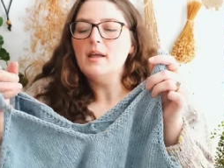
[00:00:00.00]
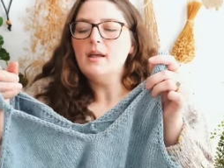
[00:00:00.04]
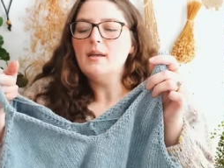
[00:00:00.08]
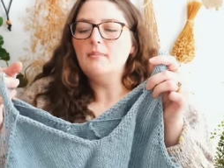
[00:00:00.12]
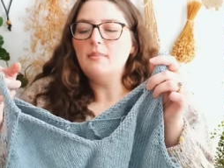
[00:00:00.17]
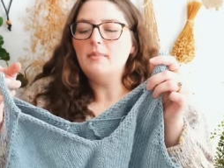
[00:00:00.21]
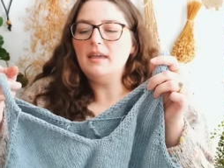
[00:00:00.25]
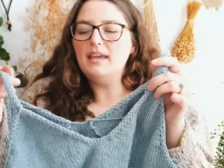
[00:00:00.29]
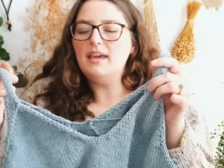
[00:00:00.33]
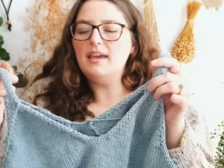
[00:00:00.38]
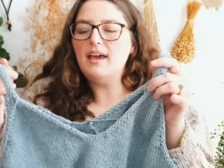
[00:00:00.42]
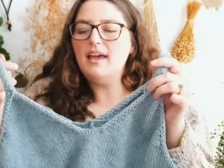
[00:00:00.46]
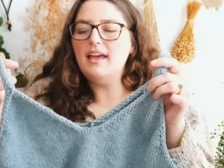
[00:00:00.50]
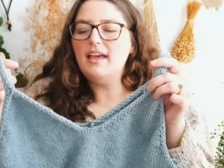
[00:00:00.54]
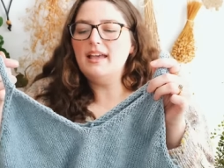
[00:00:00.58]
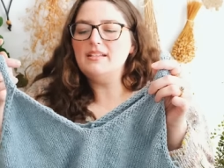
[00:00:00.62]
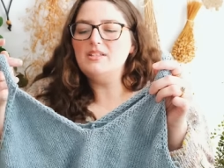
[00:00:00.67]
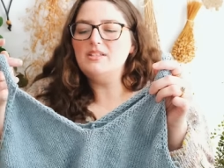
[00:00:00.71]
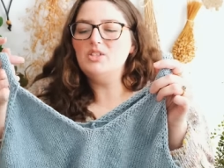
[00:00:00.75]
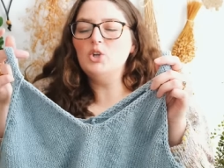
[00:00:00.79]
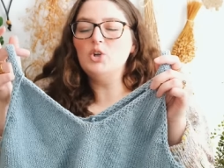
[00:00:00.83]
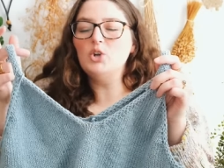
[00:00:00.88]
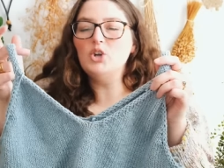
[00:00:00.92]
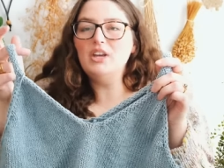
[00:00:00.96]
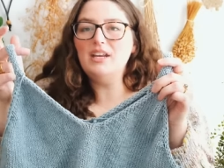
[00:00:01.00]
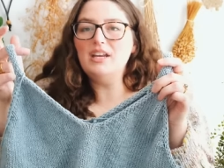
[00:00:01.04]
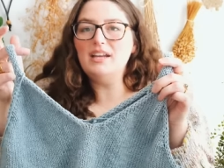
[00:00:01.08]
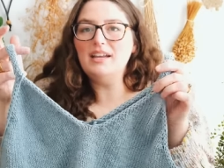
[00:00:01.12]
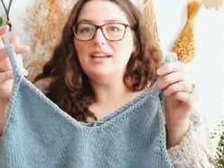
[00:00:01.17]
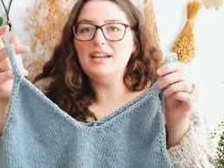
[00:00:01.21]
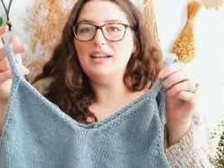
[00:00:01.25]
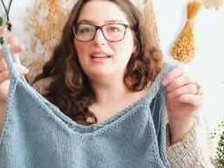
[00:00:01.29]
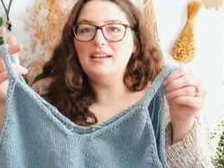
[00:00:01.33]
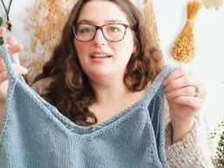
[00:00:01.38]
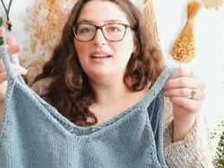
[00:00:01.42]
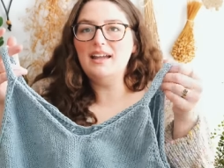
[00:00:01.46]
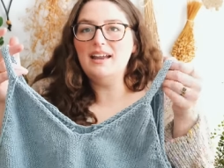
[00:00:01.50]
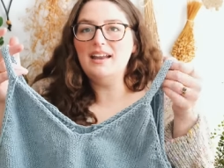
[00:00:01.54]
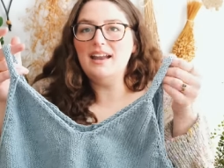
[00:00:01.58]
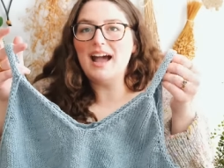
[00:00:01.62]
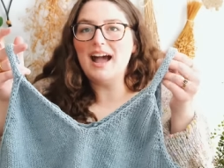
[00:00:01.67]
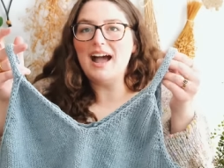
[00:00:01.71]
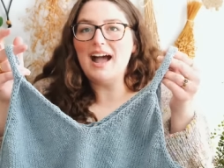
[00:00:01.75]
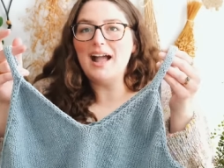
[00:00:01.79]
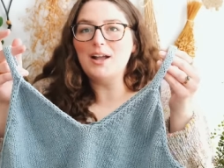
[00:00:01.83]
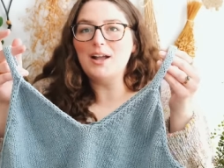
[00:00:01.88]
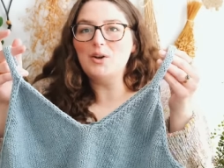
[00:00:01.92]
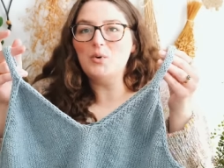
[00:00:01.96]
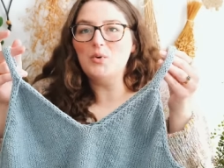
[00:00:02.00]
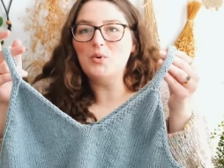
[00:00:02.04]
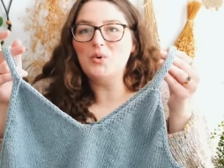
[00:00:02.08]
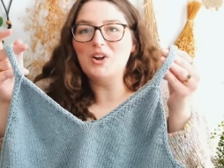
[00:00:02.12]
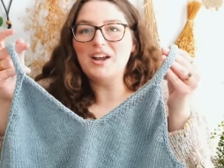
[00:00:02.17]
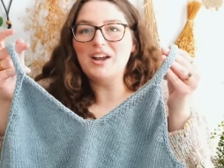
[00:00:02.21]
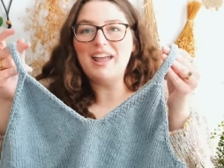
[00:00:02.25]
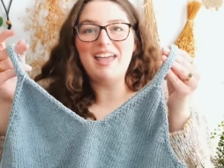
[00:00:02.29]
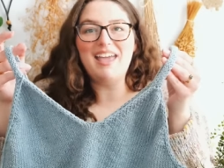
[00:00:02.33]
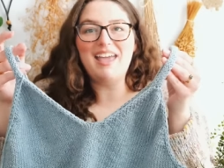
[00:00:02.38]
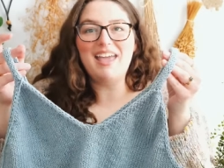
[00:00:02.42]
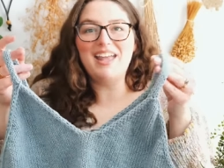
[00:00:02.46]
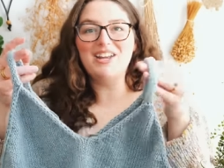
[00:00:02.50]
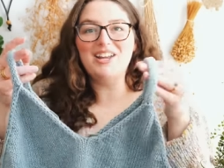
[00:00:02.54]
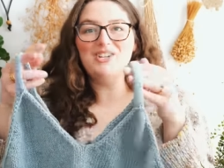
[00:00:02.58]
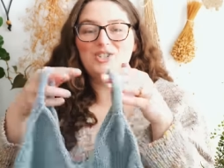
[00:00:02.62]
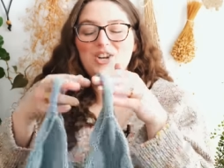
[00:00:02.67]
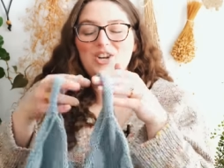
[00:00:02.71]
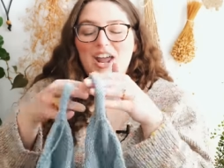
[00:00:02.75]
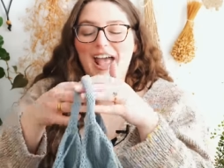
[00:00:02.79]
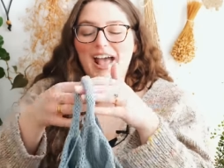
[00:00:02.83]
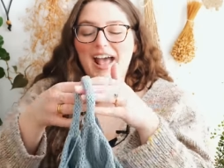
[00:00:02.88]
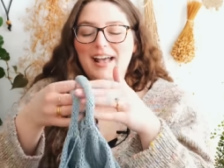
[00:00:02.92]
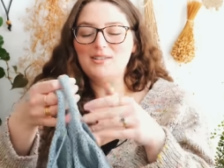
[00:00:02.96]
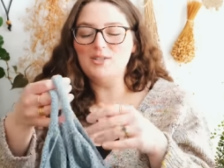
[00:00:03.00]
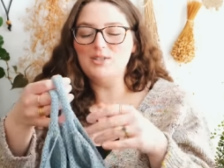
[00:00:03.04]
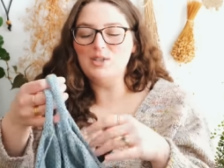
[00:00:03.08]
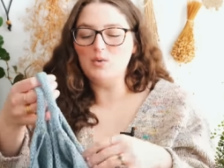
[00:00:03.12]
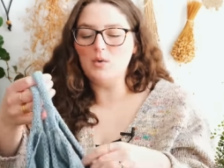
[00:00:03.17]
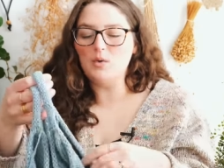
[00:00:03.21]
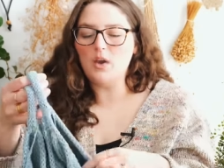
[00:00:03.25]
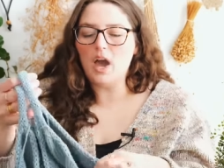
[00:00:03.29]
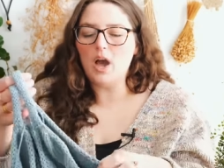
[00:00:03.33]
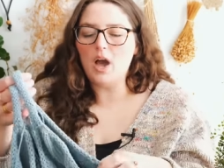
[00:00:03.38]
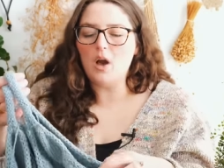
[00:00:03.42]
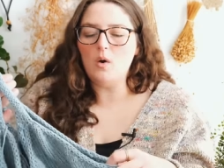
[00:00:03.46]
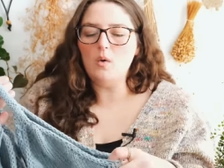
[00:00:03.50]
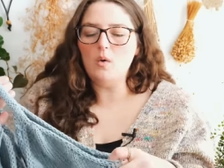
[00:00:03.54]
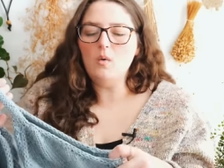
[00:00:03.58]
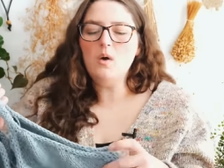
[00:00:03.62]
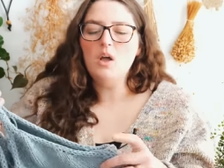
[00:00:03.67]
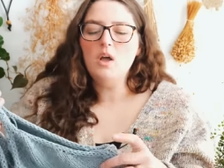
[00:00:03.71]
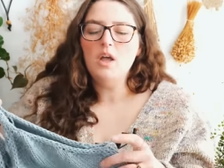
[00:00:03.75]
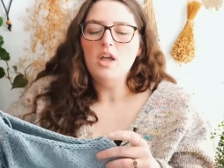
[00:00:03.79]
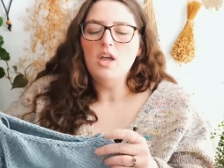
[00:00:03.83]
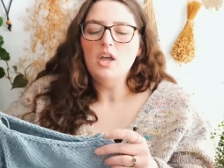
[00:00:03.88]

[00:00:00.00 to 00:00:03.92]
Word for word: because you're knitting an I-cord edge as you go.